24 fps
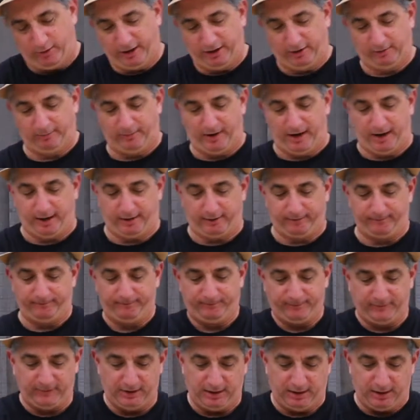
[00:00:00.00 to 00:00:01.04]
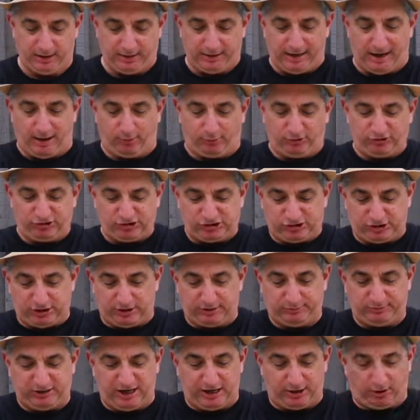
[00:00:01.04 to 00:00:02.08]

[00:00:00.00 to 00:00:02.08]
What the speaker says: the way to the bottom. Now we're just going